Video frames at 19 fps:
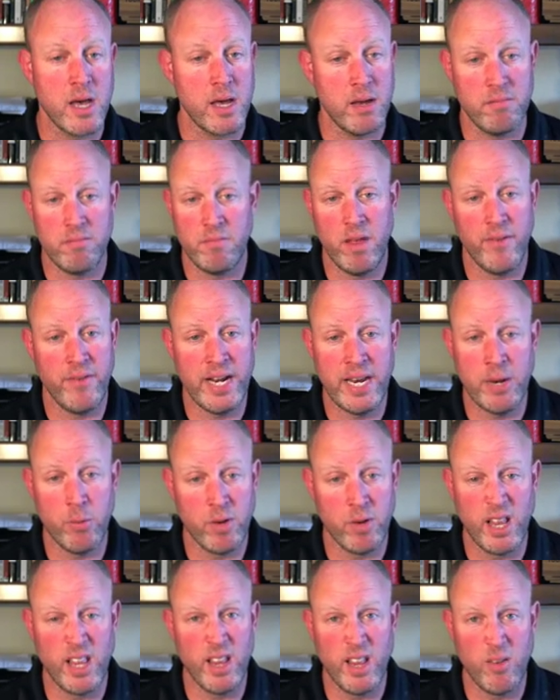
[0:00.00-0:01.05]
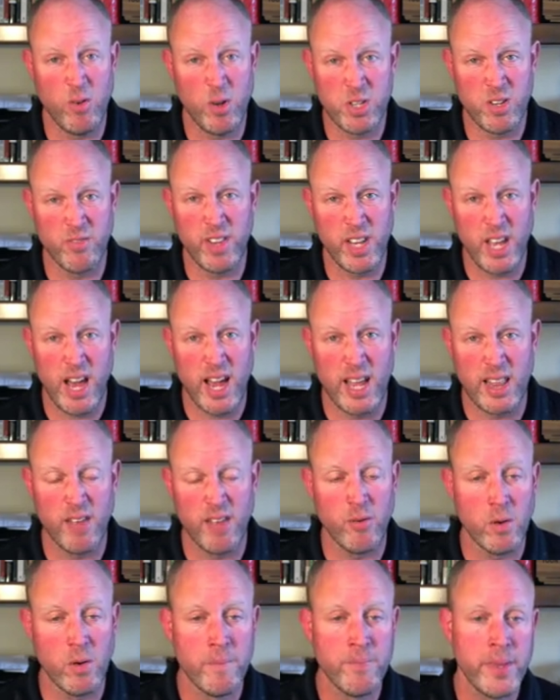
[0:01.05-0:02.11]
not of any relatively high
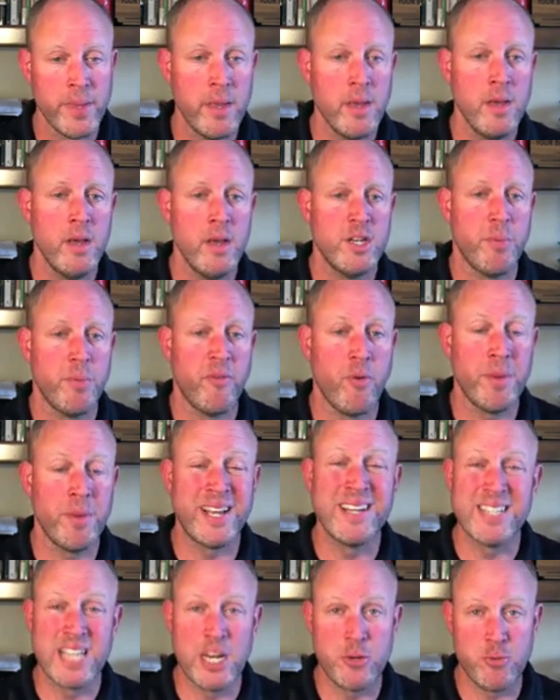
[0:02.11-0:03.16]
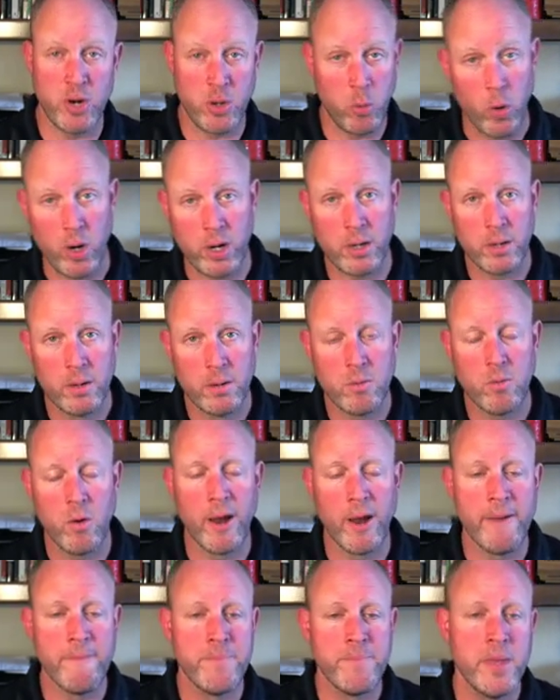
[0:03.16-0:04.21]
level, to perform concentric work,
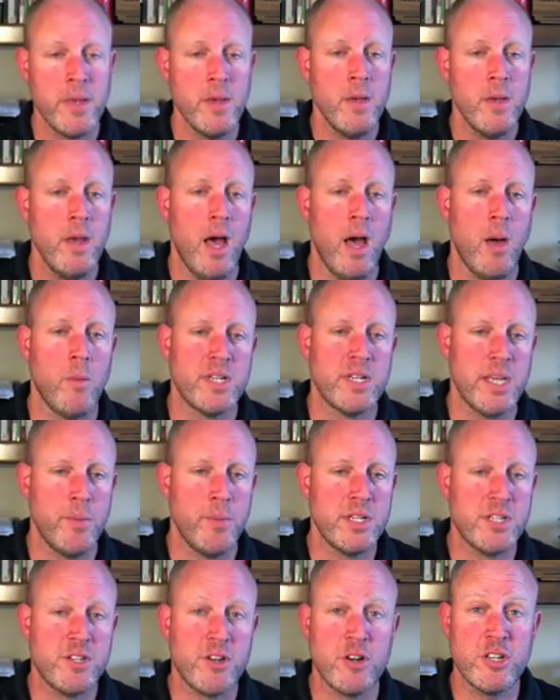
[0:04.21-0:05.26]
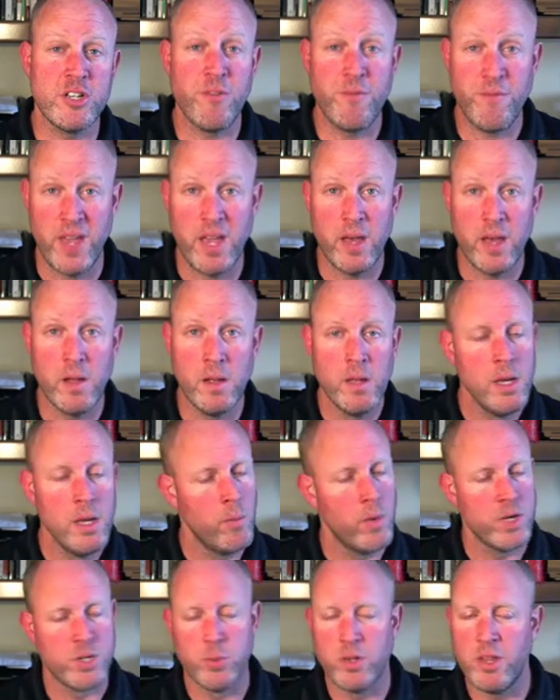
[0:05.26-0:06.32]
right? When someone starts to fail,
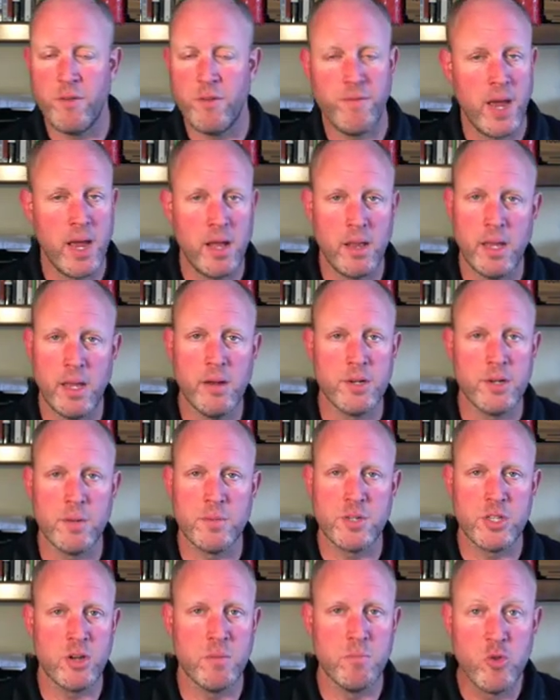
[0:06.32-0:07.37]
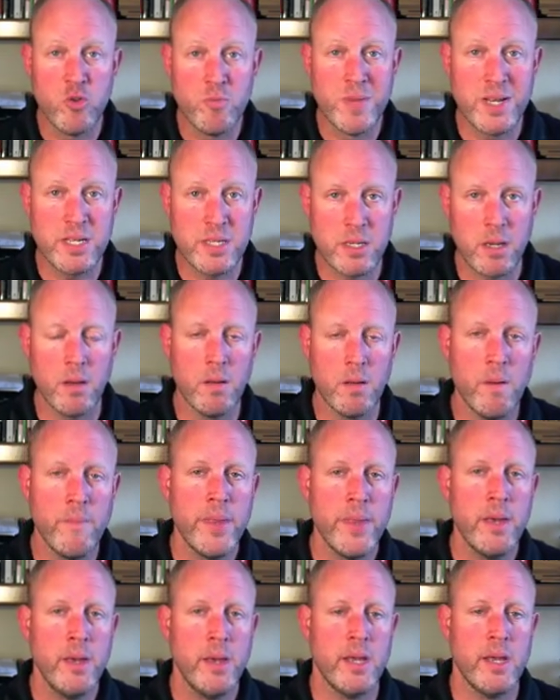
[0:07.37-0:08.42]
what's really failing in terms of their movement skill
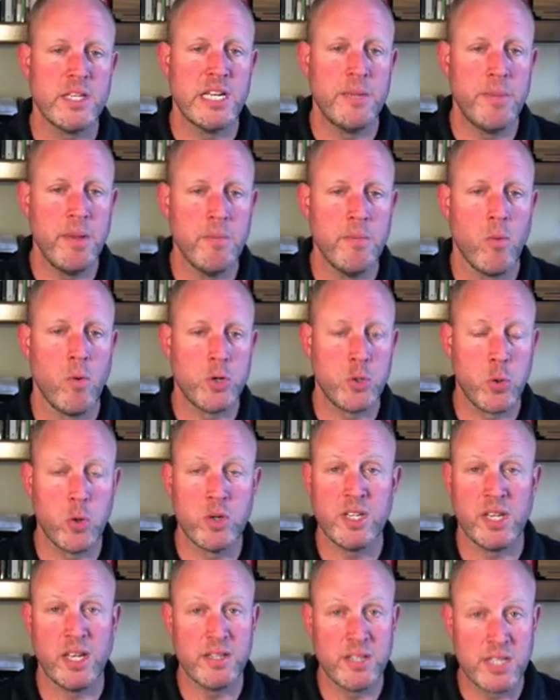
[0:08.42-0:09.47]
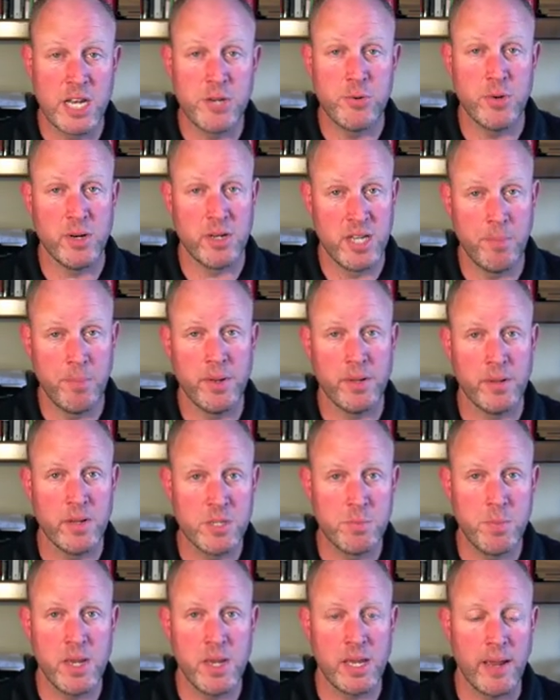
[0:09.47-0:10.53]
is going to be more towards the concentric, typically
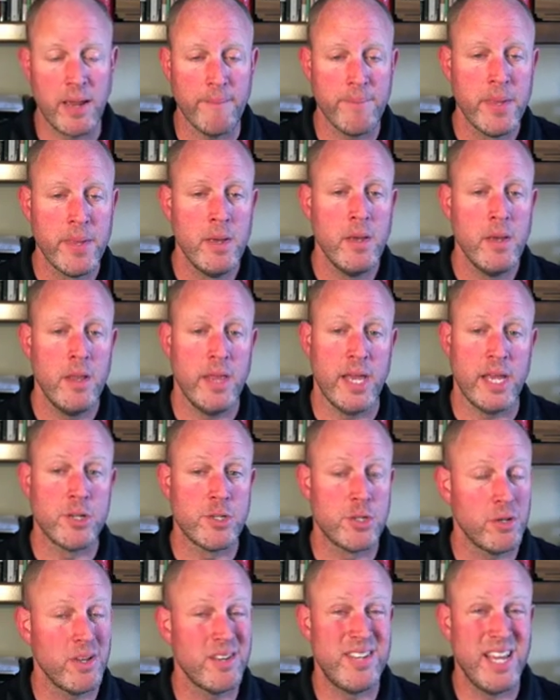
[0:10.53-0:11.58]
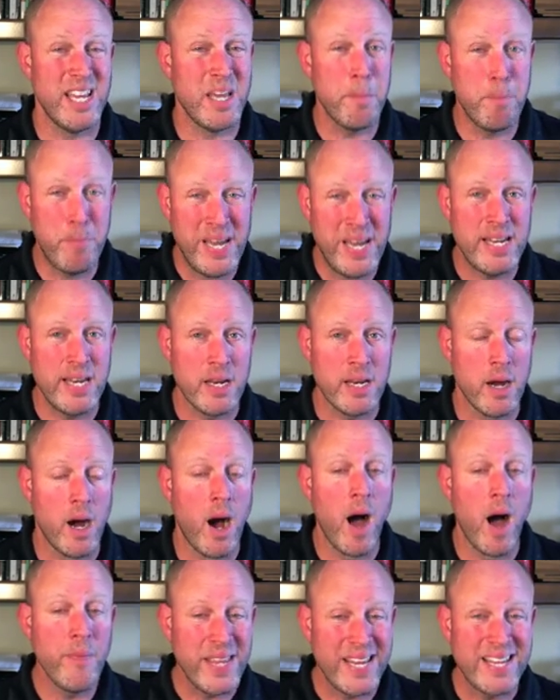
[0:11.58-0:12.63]
speaking. They can certainly take a beating
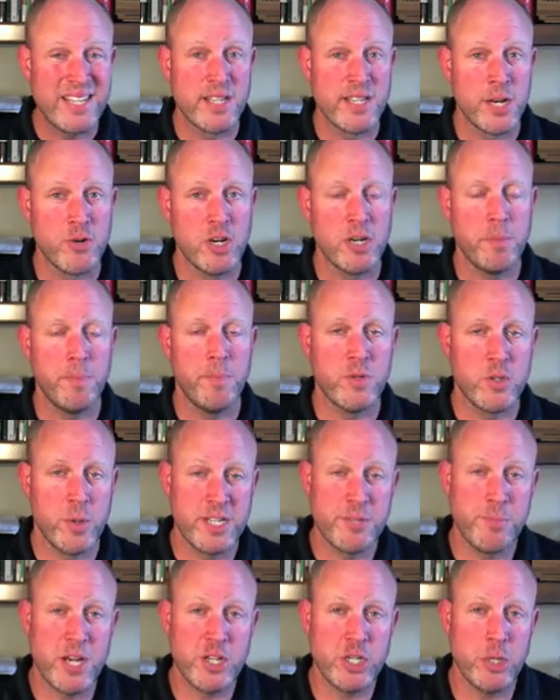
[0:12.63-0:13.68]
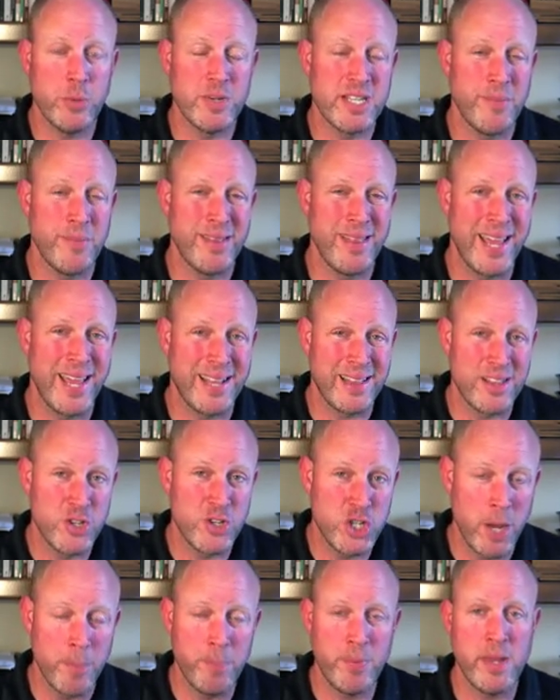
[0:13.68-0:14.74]
on the eccentric, so especially with something like
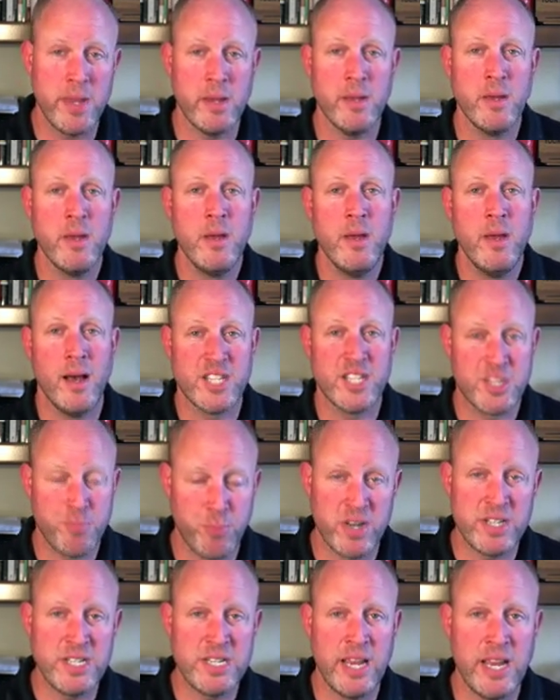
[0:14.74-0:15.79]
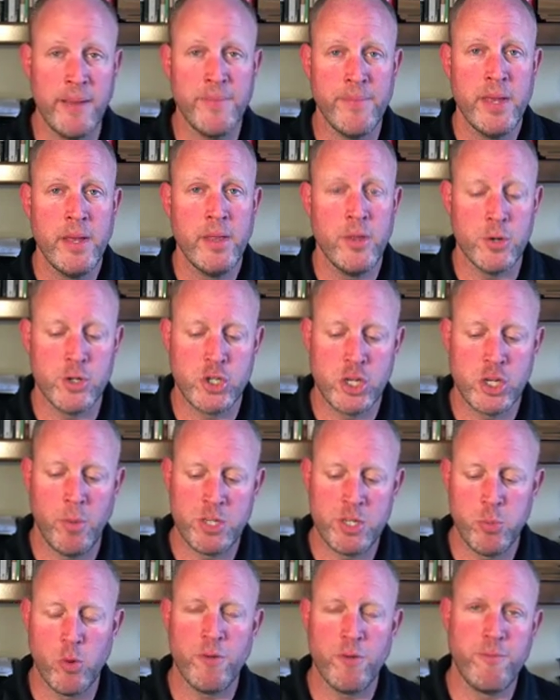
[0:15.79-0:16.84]
jumping, sprinting. There's so
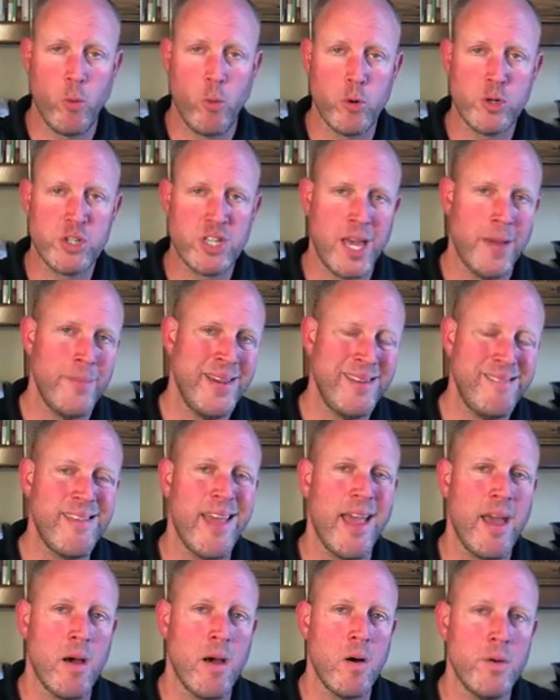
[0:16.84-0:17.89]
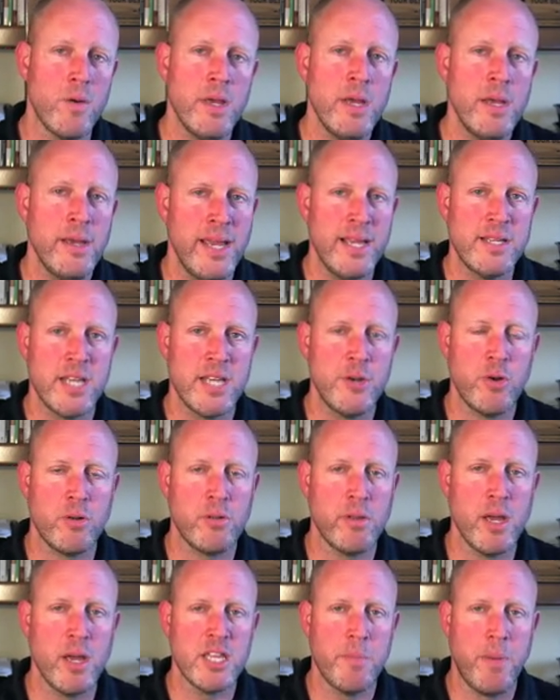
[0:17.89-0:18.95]
much more force coming down
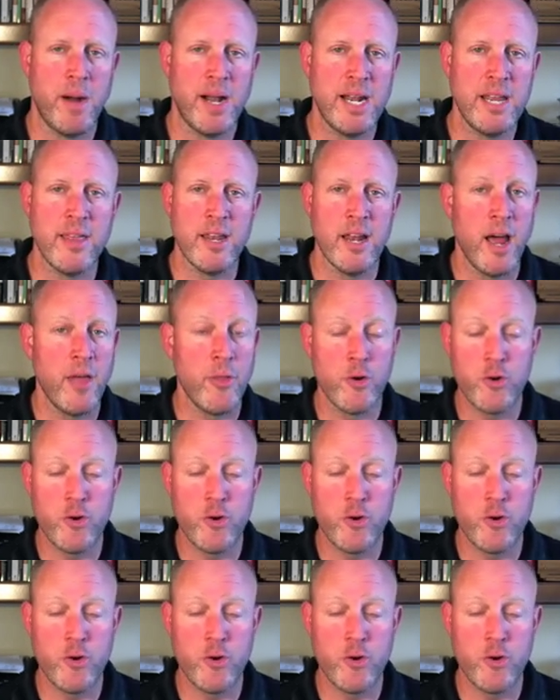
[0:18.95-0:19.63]
eccentrically on the body than